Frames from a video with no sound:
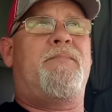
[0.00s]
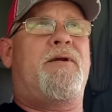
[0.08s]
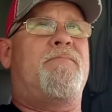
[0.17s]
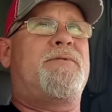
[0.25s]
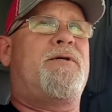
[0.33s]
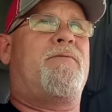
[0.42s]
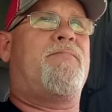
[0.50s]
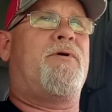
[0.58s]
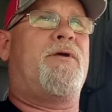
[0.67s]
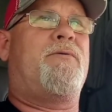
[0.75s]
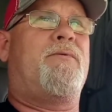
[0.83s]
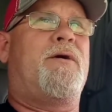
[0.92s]
but I'm still
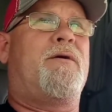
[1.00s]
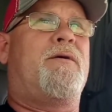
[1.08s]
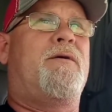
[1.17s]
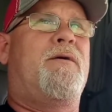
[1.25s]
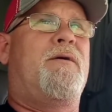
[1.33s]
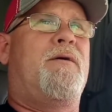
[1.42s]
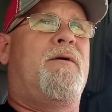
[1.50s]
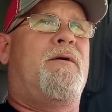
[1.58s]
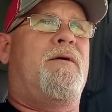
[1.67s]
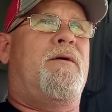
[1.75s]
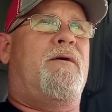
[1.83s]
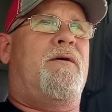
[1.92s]
pretty quick,
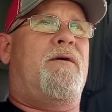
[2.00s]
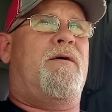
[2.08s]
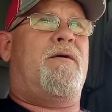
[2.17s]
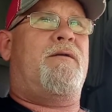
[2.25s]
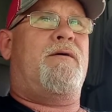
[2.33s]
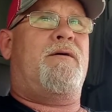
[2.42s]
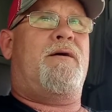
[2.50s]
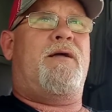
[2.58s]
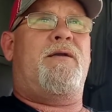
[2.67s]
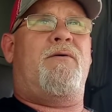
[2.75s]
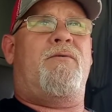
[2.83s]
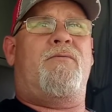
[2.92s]
and I
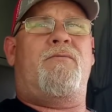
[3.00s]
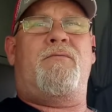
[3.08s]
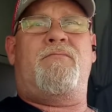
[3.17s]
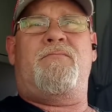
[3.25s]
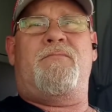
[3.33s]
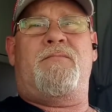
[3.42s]
know